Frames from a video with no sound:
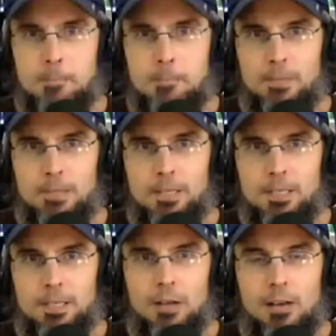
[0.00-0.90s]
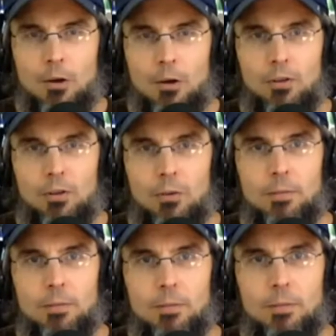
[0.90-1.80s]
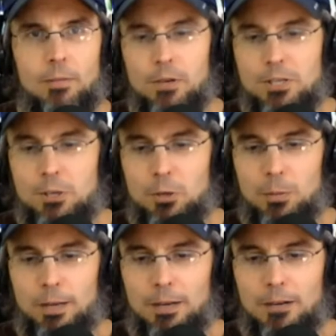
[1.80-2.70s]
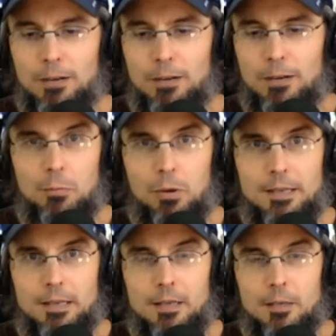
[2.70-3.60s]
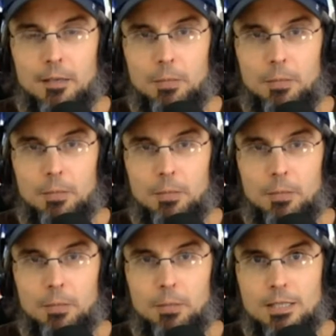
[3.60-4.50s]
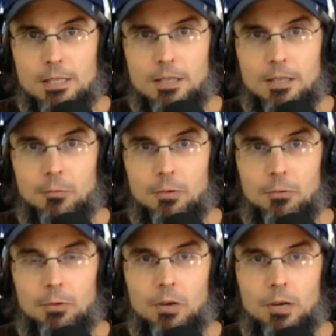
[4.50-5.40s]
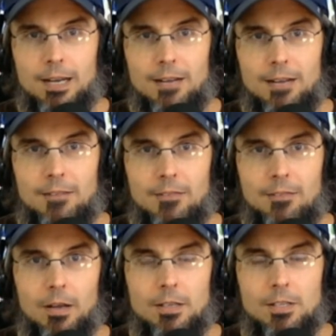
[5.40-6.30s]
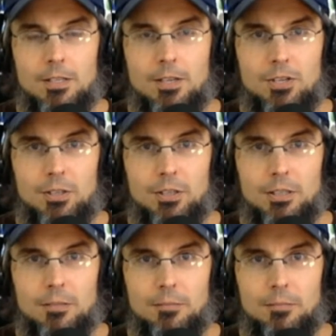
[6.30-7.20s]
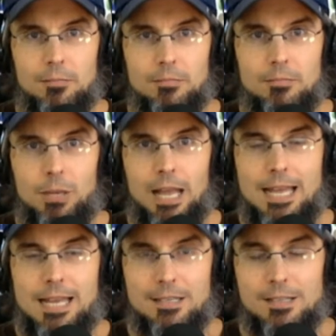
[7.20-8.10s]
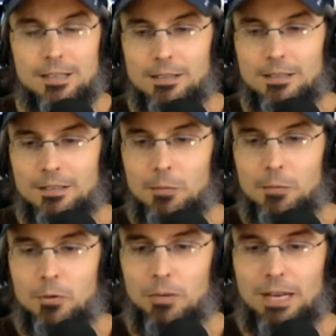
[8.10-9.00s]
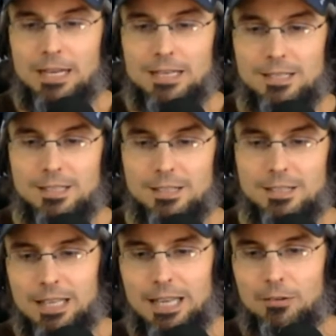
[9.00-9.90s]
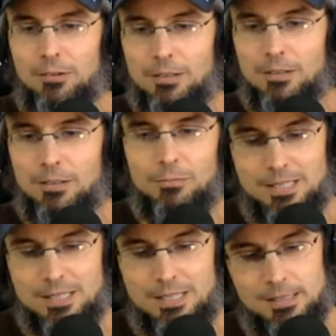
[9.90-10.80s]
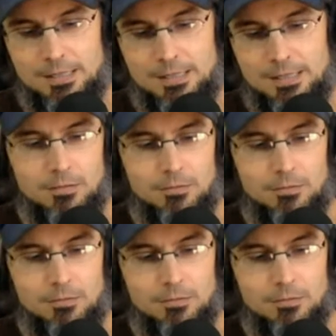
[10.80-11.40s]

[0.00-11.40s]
yeah, and hopefully we, at some point I want to circle back around with Brian uh, because I know that uh, we, we, wanted to have the uh, discussion on plans, on upgrade plans and stuff like that. You know, because uh,